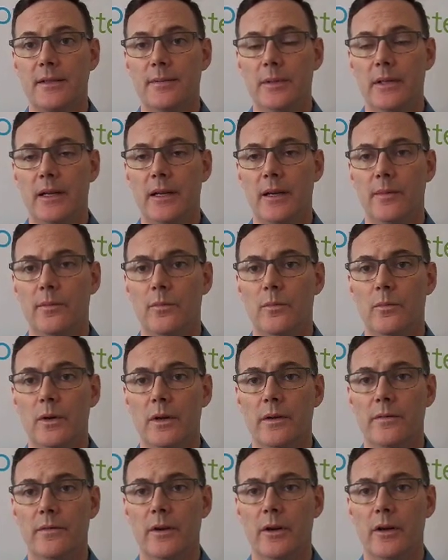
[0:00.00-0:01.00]
to become
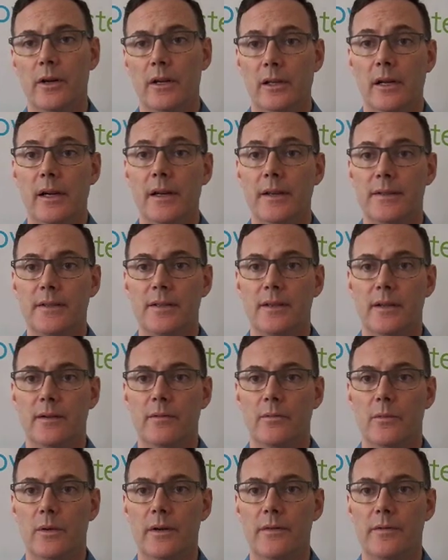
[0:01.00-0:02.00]
one of our clients
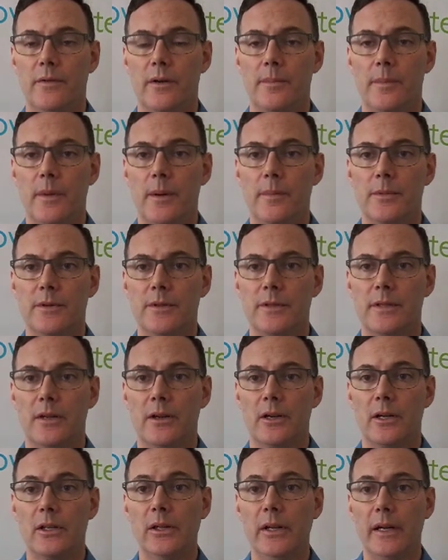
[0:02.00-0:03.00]
and one of our members in
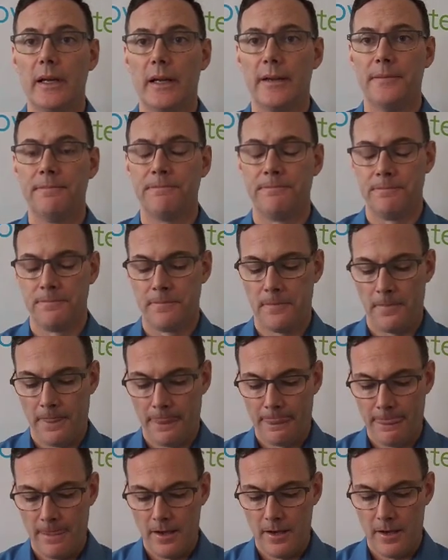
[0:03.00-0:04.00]
our clinic.
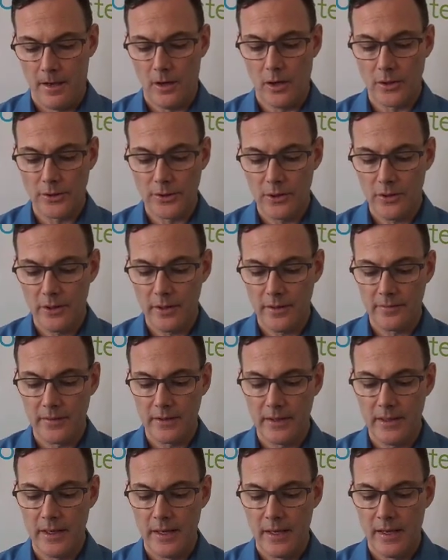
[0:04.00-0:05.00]

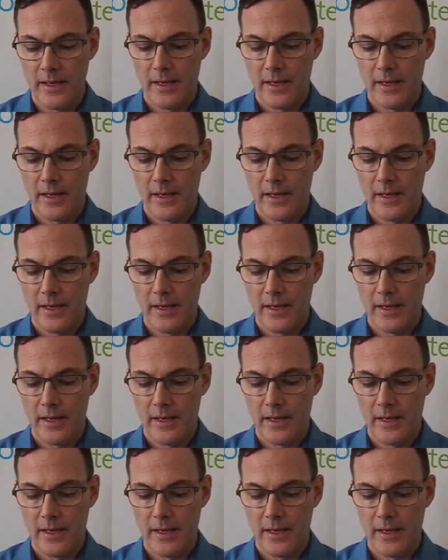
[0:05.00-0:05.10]
Alternatively,